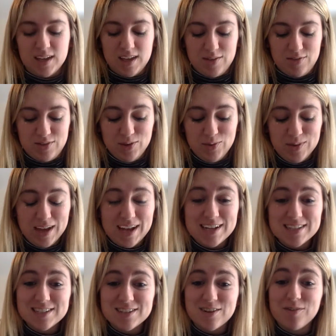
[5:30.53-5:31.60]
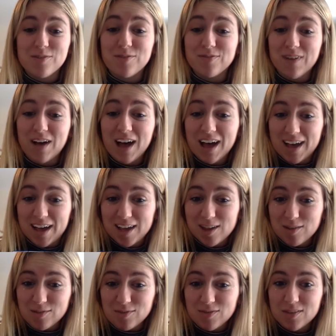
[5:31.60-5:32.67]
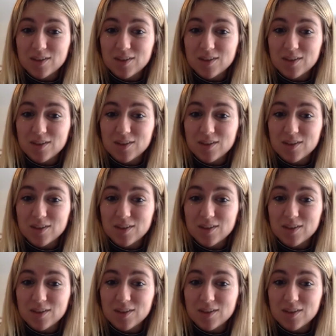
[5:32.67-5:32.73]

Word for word: If you guessed five,